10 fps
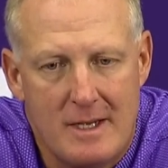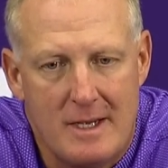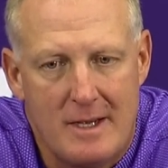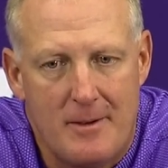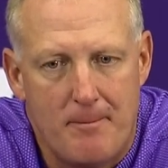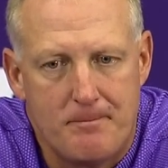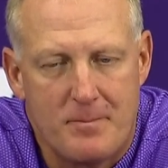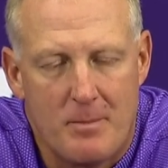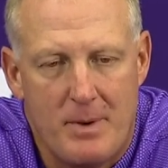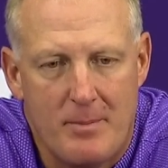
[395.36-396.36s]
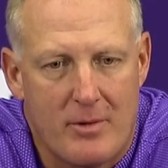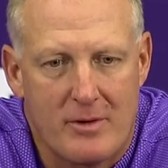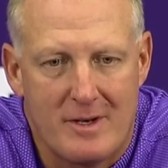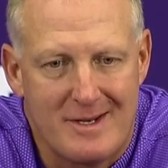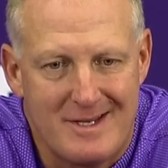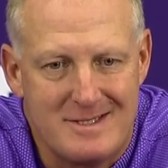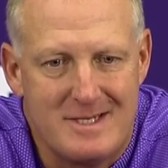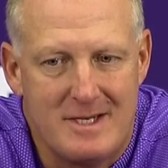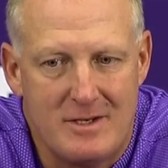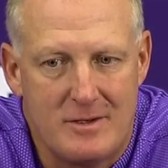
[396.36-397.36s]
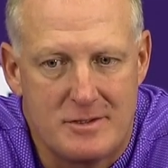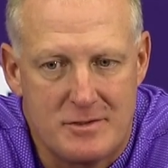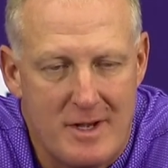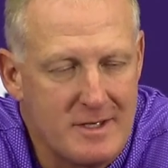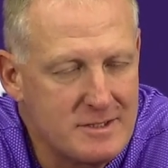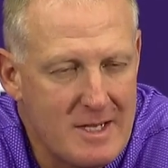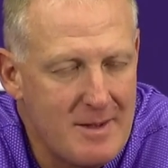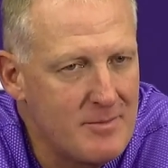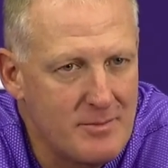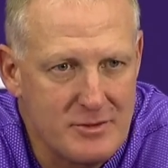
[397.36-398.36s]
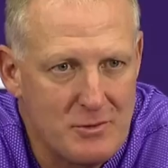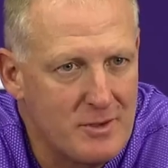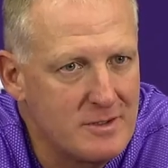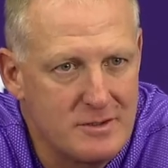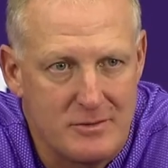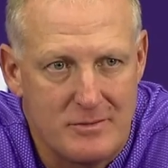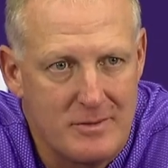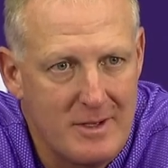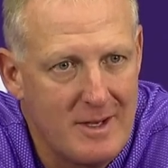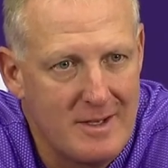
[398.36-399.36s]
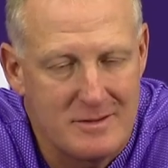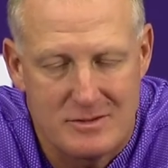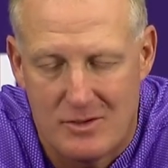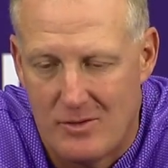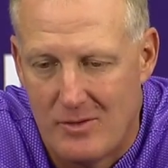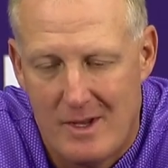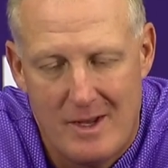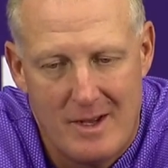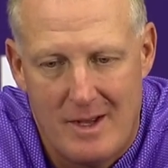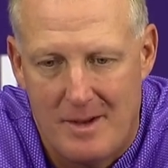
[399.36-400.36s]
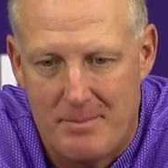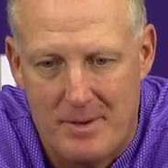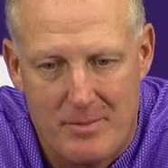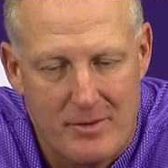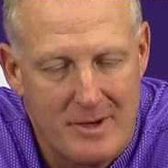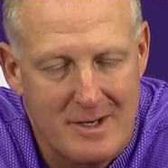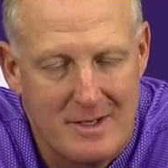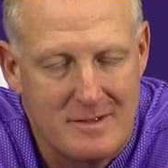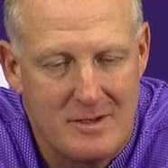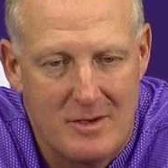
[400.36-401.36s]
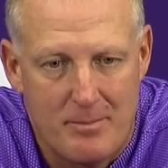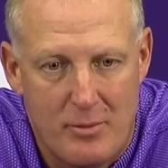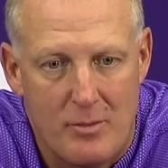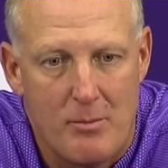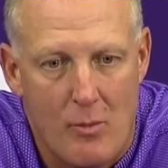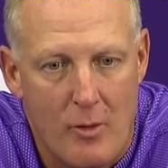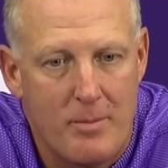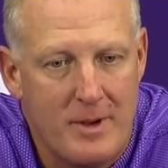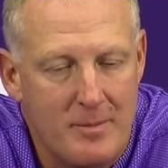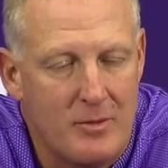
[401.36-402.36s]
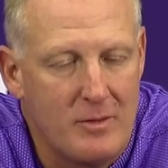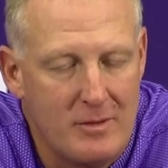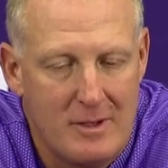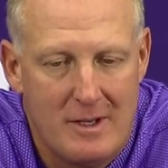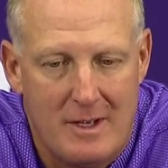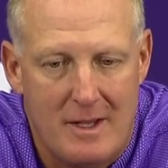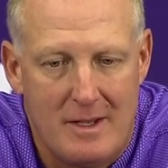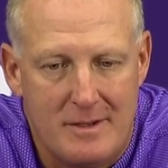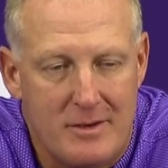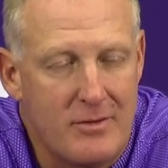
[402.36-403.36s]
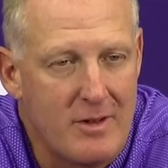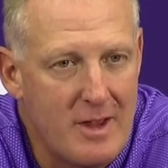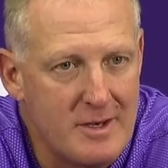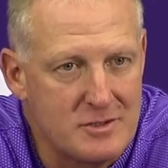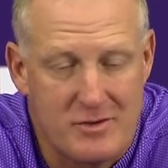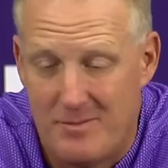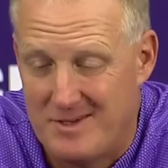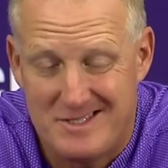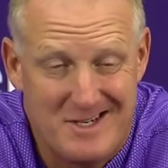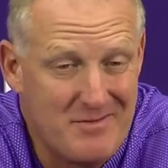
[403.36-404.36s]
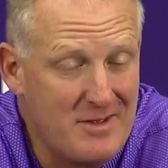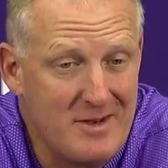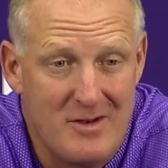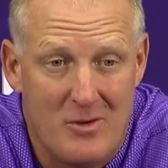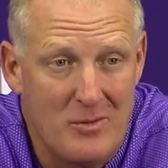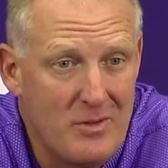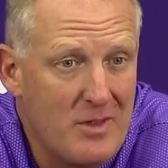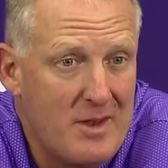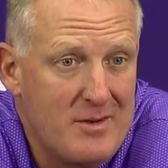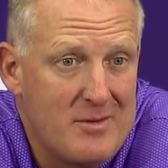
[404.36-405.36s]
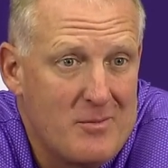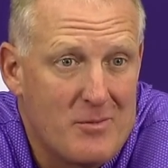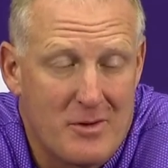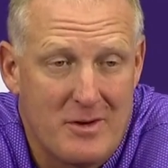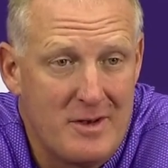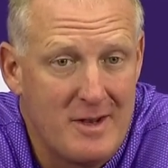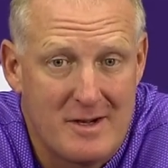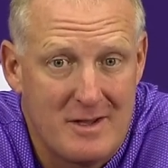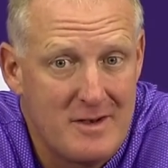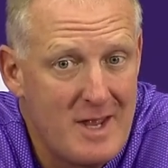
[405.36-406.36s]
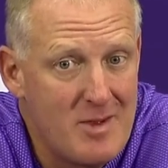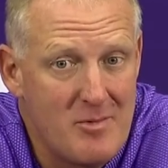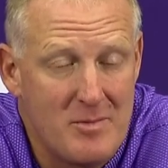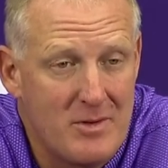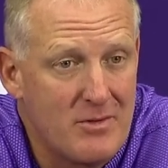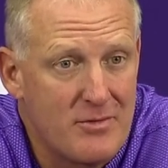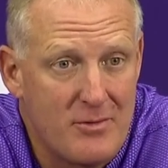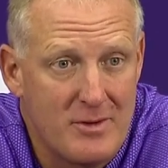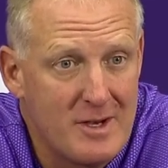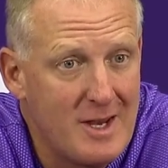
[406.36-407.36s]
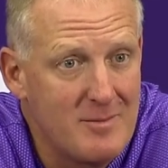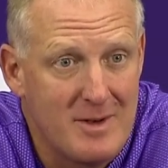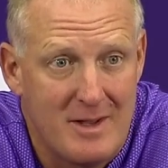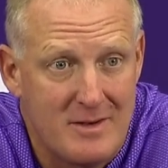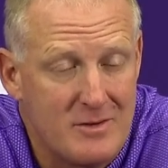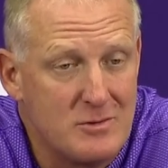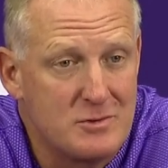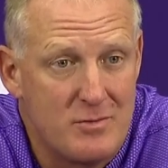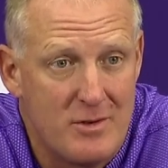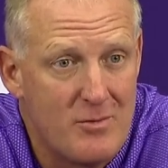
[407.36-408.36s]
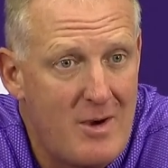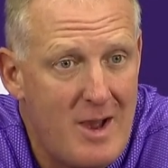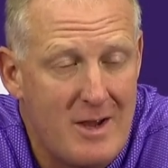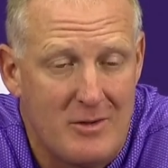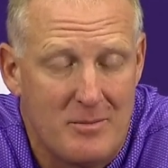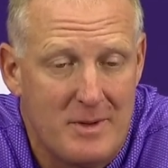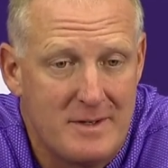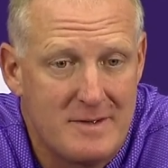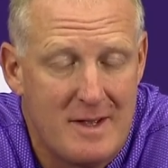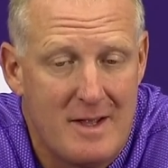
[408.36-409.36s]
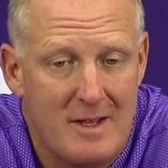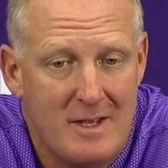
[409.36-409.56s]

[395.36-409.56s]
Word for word: um, people are going to continue to try to stop number 22, and so uh, people are going to continue to put more people uh, near the line of scrimmage, and if they don't, then we're going to nickel and dime them in the throwing game and let Deuce run wild, but. Uh,